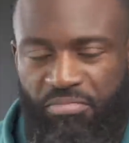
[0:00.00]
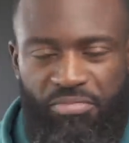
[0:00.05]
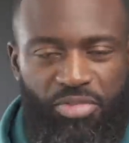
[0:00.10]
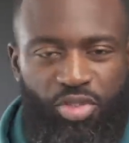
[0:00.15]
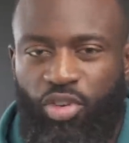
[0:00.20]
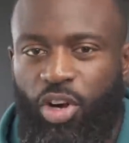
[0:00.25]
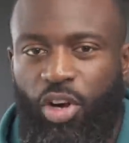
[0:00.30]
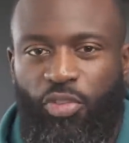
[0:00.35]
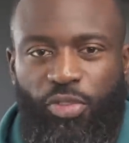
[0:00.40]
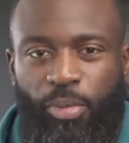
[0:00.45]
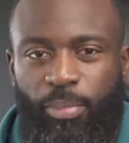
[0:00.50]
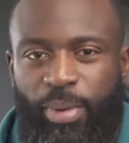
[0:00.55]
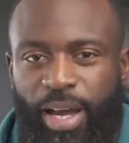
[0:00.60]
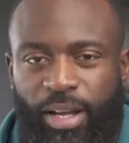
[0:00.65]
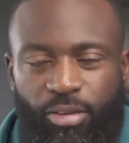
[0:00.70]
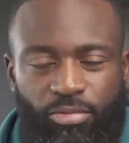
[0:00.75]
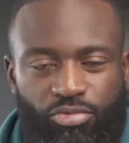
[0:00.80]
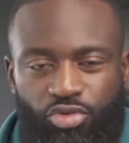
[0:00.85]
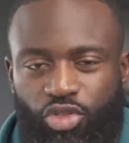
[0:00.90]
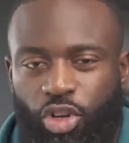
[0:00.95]
Straight off the
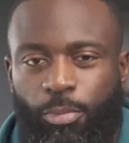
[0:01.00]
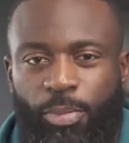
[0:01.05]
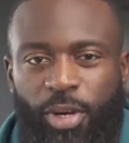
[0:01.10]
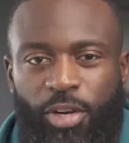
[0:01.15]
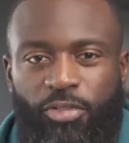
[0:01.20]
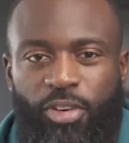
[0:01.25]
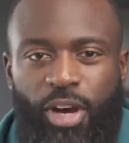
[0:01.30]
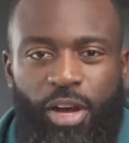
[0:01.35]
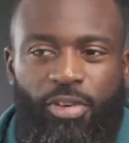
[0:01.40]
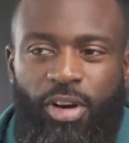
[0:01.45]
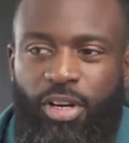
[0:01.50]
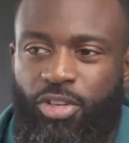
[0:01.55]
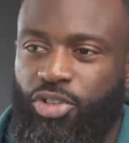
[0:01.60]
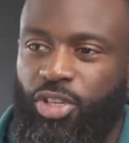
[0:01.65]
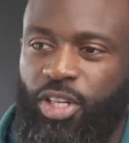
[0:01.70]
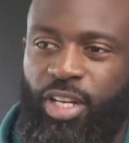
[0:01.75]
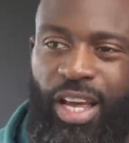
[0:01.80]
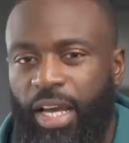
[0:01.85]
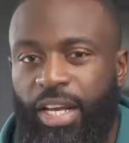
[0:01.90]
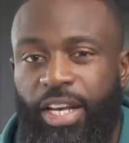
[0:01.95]
bat, drop by
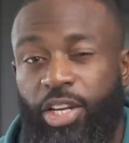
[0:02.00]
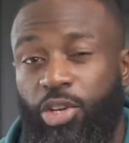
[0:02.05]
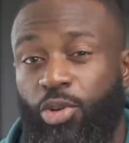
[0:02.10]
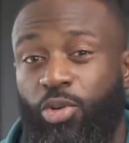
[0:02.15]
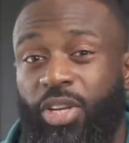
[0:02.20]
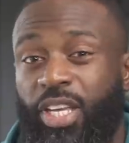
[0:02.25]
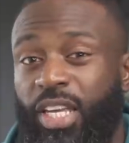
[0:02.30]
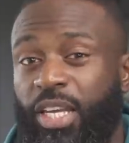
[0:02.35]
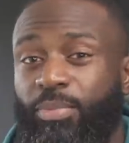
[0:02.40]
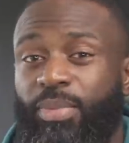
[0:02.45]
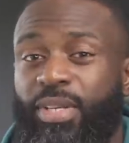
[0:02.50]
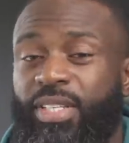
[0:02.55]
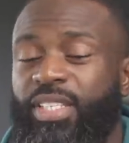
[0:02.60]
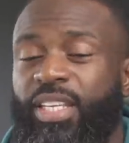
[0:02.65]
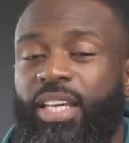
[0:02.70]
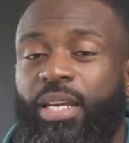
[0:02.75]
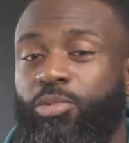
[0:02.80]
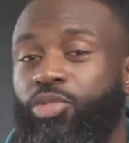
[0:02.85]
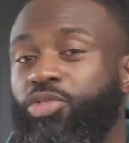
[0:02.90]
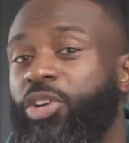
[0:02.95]
500, and then you'll keep the
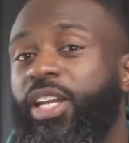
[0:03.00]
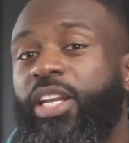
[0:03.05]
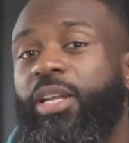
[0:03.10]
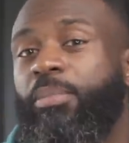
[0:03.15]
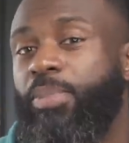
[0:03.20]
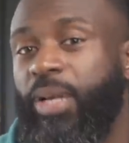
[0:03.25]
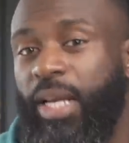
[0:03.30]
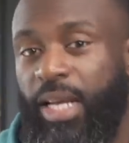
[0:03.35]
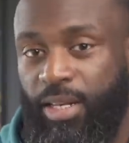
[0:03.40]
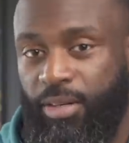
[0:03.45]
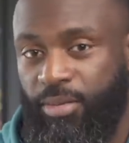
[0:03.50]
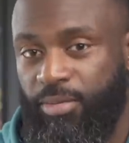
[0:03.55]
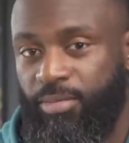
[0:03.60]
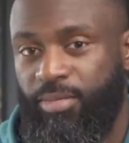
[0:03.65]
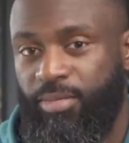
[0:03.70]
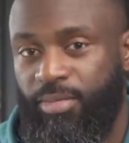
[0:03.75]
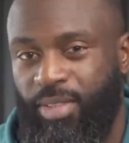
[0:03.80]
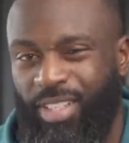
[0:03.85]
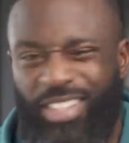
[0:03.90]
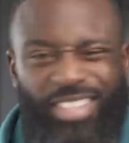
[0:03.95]
same training plan,
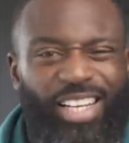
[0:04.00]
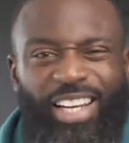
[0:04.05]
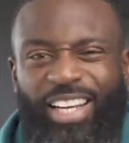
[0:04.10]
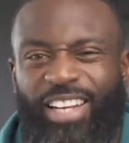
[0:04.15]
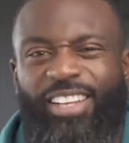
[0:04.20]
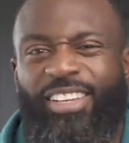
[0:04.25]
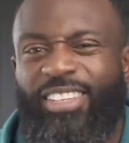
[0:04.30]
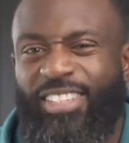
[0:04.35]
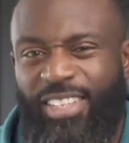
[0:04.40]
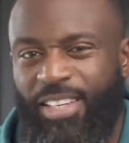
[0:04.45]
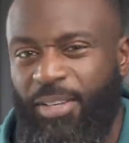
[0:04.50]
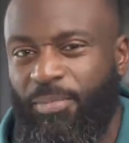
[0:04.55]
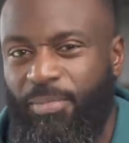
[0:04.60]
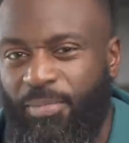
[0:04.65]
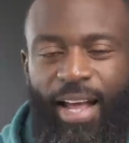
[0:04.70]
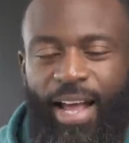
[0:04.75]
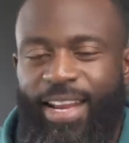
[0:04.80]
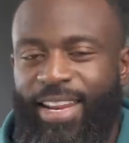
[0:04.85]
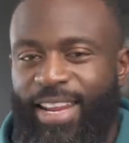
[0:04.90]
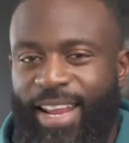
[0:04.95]
exactly the same.
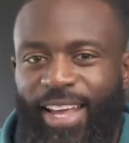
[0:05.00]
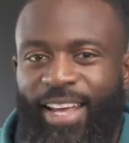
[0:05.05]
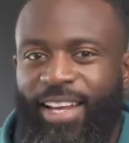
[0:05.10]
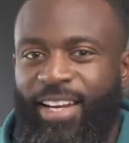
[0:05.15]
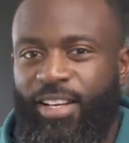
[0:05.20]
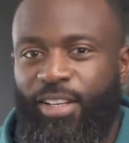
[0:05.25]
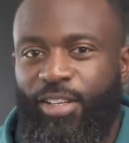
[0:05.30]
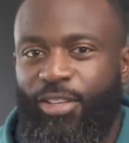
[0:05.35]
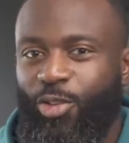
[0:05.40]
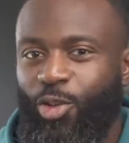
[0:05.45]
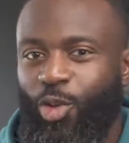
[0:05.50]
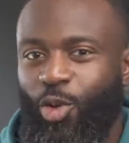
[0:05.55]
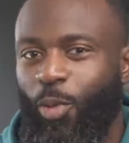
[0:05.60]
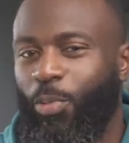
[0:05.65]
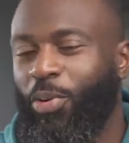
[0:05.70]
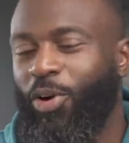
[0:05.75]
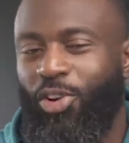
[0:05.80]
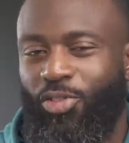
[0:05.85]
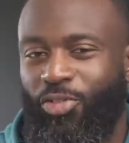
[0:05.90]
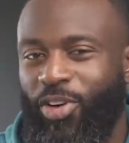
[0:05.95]
And then you'll
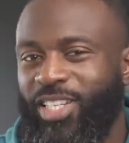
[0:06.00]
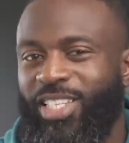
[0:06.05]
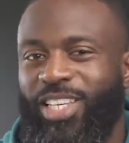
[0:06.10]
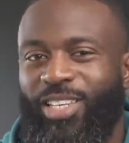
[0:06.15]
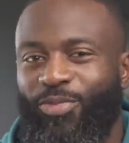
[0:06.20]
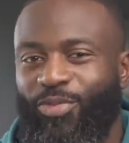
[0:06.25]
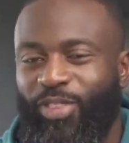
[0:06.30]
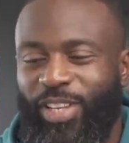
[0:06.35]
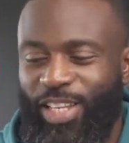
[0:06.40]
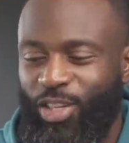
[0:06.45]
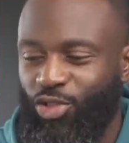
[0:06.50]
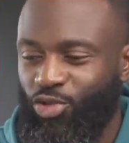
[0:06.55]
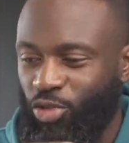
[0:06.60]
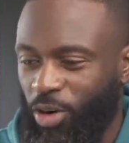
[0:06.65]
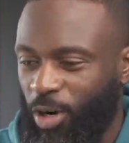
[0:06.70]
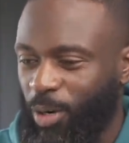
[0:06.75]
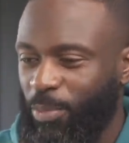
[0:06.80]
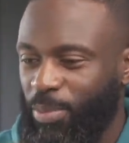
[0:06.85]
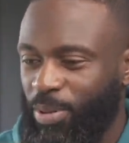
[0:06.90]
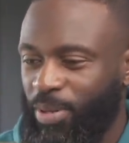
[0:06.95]
progressively
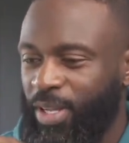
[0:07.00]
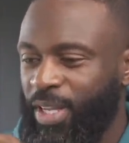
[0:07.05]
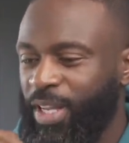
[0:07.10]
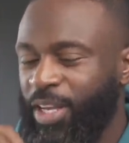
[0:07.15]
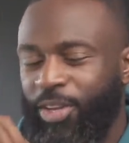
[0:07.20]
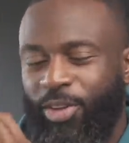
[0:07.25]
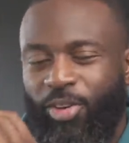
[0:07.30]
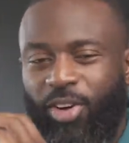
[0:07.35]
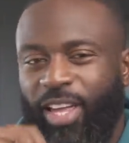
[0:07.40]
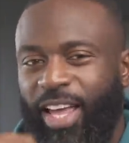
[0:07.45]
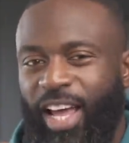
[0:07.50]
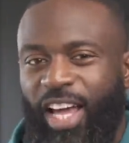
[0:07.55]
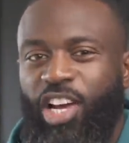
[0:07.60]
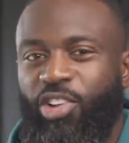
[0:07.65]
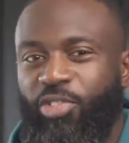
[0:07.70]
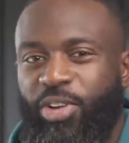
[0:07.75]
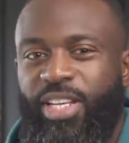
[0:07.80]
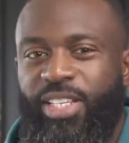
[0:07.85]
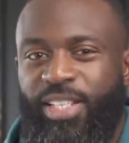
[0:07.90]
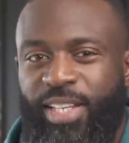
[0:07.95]
drop your
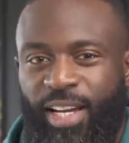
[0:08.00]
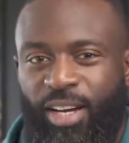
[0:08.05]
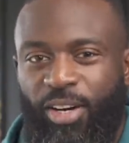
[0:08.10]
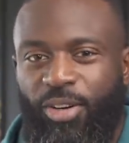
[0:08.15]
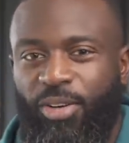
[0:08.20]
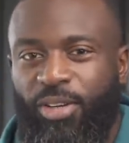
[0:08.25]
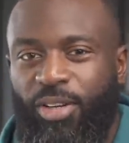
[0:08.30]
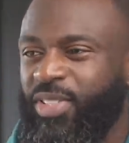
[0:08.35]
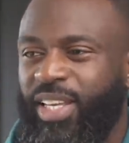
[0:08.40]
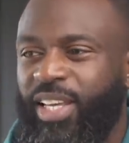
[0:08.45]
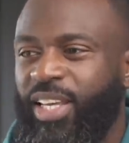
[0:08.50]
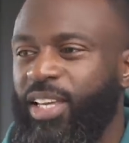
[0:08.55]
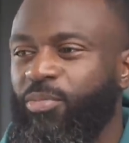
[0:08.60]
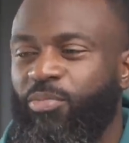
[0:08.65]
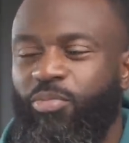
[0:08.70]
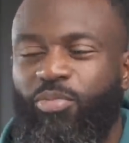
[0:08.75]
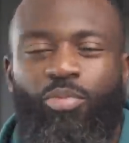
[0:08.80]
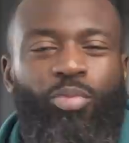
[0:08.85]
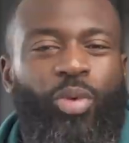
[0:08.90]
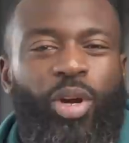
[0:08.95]
calories down. Say
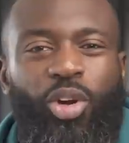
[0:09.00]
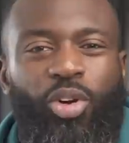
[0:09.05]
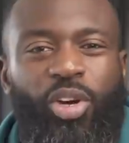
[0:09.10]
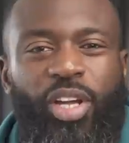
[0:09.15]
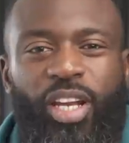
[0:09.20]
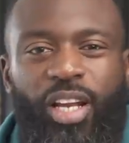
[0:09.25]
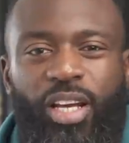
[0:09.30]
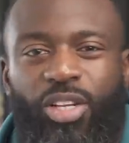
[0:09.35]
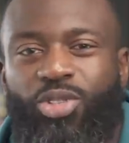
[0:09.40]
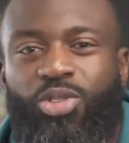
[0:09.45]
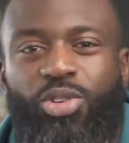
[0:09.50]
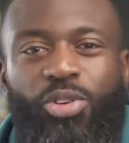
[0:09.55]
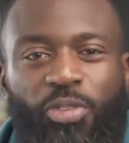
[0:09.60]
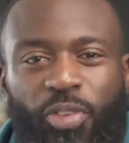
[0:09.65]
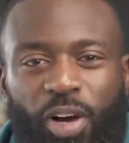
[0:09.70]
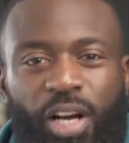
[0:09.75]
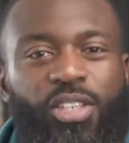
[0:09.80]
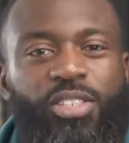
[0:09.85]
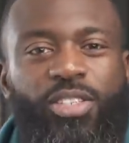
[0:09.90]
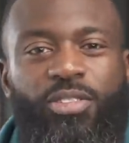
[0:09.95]
we're looking at
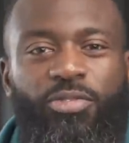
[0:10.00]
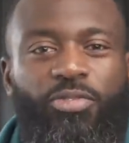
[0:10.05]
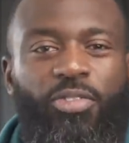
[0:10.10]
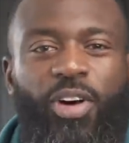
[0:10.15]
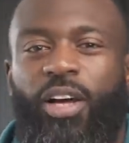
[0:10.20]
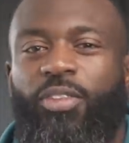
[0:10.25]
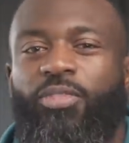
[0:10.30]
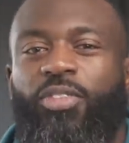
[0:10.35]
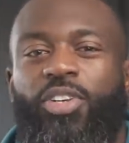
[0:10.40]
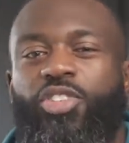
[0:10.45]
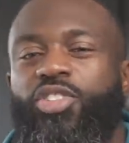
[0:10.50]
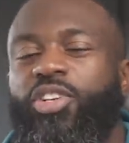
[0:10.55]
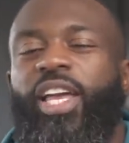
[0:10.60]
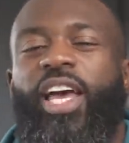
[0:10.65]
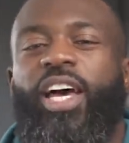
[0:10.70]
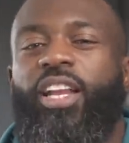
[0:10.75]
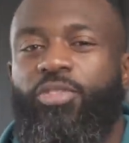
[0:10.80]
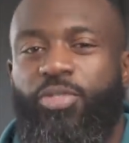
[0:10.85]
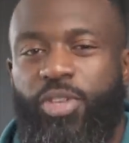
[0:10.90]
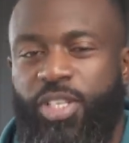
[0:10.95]
2,500
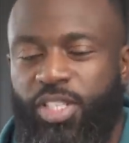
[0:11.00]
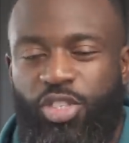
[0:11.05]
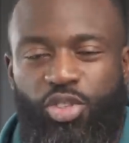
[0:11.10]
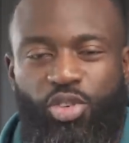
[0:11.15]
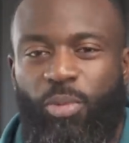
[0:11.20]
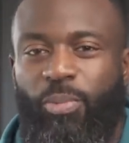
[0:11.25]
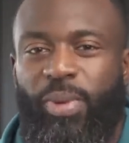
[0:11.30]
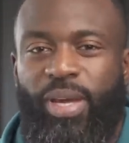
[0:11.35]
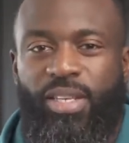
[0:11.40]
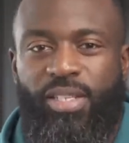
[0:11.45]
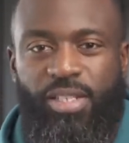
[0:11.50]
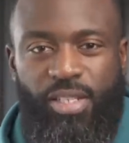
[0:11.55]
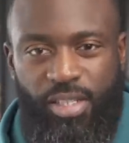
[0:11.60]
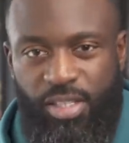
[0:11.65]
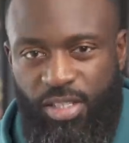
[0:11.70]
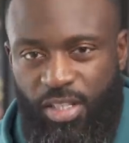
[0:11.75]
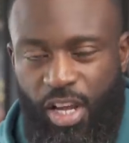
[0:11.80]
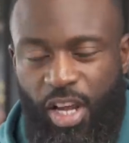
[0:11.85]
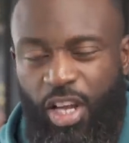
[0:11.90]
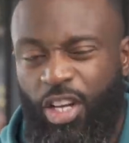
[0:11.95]
calories is your
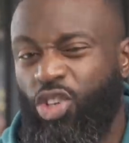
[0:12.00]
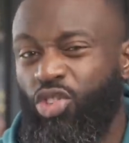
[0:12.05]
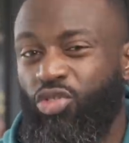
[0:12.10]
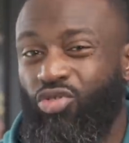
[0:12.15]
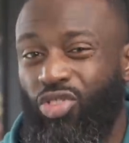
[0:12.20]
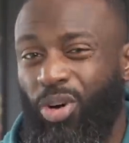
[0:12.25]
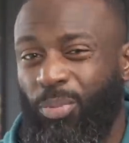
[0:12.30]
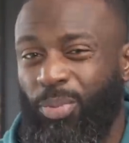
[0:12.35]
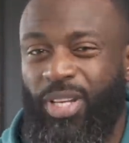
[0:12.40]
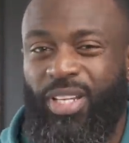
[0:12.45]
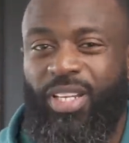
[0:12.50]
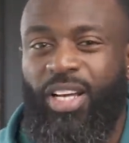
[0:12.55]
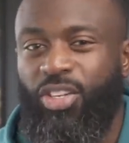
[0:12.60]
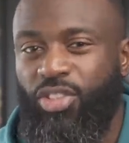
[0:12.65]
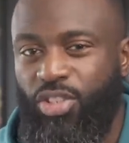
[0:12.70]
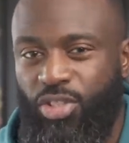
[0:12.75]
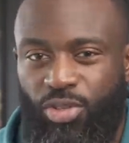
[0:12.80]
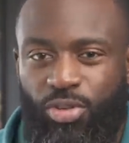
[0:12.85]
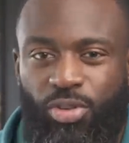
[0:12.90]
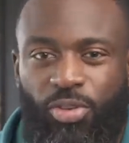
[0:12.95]
maintenance. You dropped it down
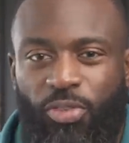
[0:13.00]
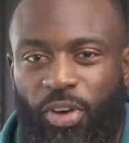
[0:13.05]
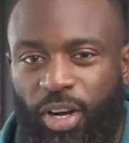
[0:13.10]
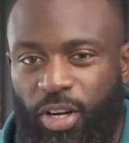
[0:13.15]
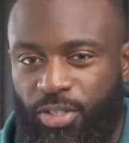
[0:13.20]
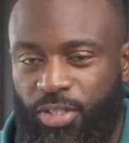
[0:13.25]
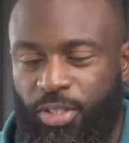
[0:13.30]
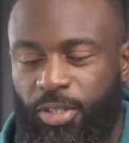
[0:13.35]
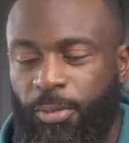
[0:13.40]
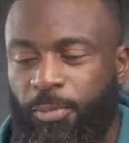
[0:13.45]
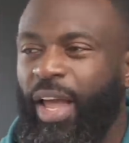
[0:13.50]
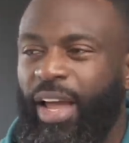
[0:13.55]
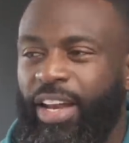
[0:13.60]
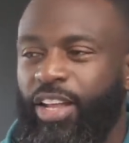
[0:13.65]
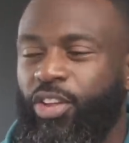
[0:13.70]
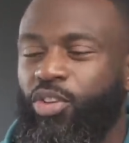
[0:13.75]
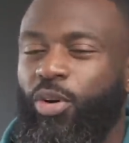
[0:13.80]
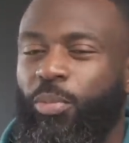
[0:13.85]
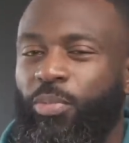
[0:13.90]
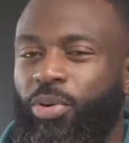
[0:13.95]
to 2,000 and
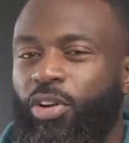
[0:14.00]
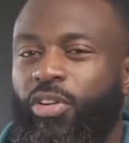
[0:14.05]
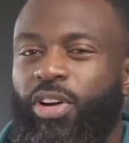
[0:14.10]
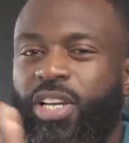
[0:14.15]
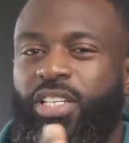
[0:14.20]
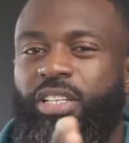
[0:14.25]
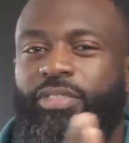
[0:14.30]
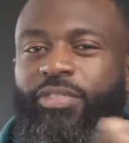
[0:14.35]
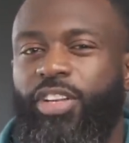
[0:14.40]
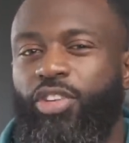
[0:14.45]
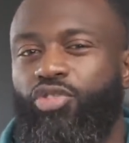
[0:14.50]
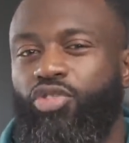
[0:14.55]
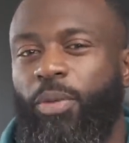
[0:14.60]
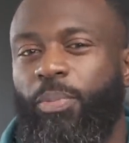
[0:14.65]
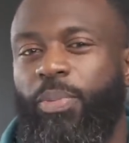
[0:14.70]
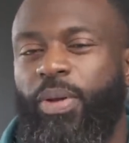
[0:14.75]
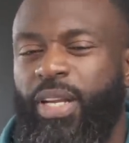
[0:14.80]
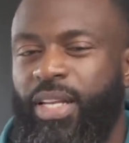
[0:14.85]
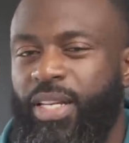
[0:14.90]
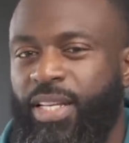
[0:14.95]
then you're progressively
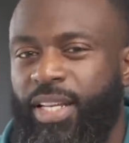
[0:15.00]
dropping it